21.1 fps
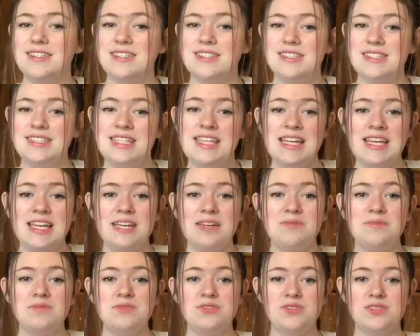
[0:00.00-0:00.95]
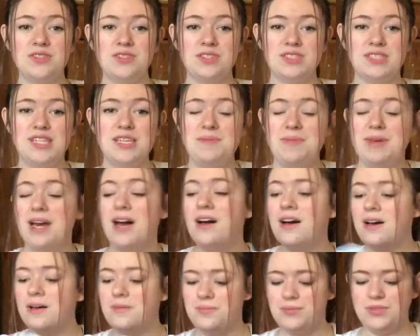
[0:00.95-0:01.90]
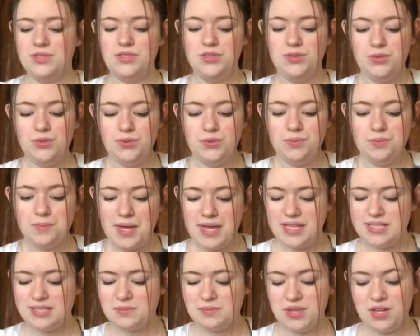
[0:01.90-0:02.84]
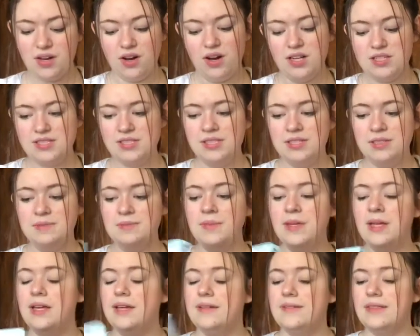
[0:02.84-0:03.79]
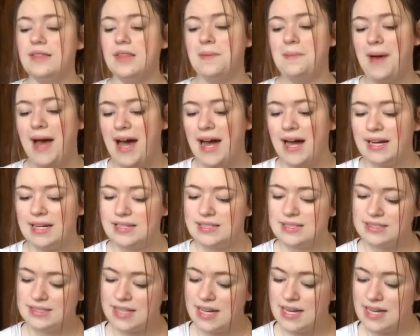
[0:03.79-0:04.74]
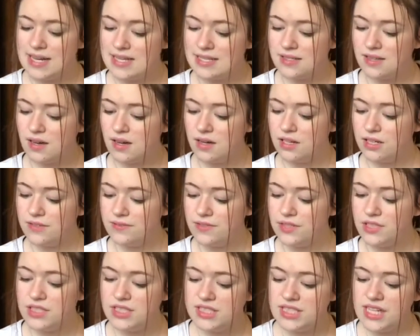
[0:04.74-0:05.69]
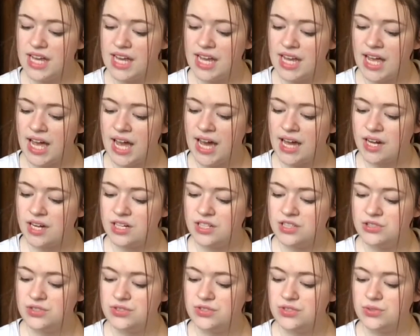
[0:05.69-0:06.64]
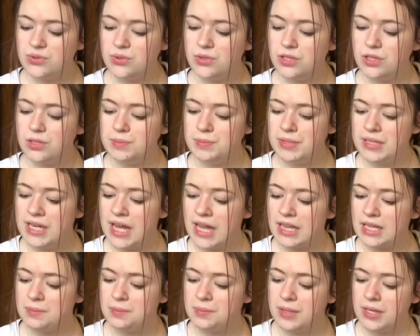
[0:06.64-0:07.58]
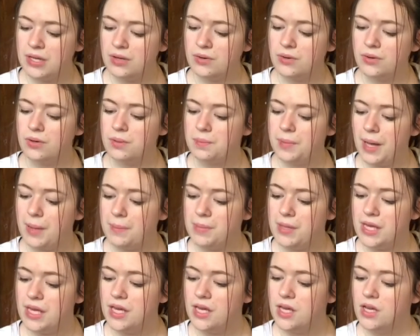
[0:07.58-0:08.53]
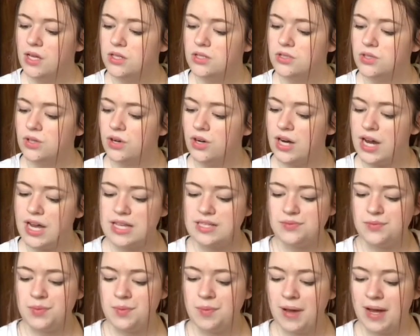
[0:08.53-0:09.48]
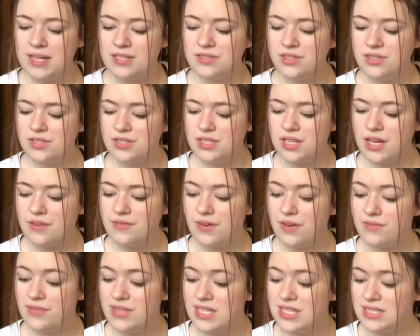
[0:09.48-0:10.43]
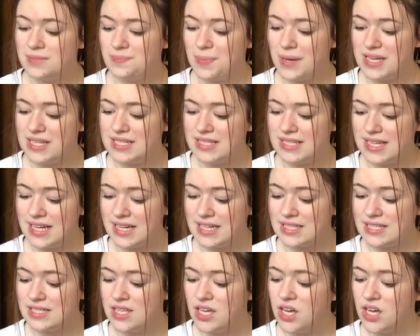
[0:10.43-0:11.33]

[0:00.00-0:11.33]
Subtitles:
teams teaming up to make something awesome. The back says, on her first day at her new school, Penelope or Peppy Torres reminds herself of these basics,